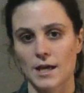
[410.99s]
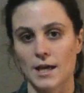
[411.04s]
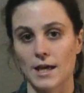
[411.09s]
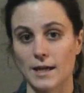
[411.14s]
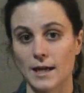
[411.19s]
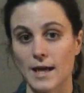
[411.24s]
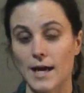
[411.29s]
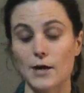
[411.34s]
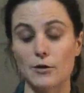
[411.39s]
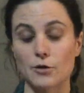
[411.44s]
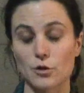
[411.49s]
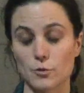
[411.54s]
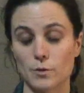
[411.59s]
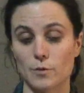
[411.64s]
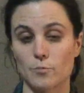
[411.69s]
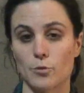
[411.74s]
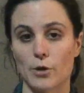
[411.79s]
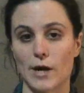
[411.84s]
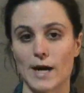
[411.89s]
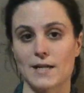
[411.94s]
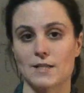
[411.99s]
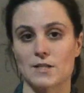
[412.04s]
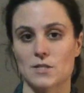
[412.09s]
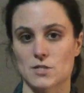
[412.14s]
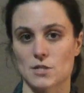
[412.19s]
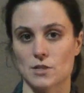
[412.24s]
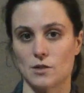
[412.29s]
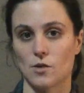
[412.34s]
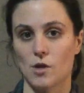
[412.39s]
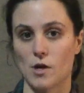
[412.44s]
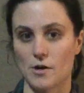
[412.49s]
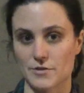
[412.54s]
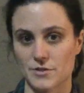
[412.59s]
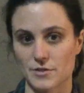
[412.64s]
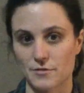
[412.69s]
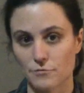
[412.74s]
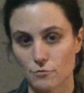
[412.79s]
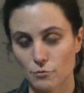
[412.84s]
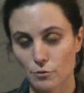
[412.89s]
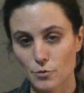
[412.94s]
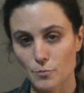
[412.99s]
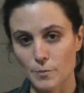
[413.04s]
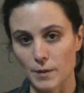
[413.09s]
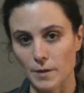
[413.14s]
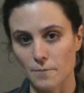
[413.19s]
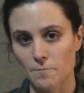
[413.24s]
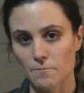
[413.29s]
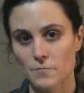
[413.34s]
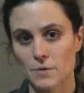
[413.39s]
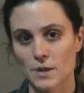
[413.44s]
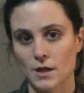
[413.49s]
and how you would practice the laws of grouping.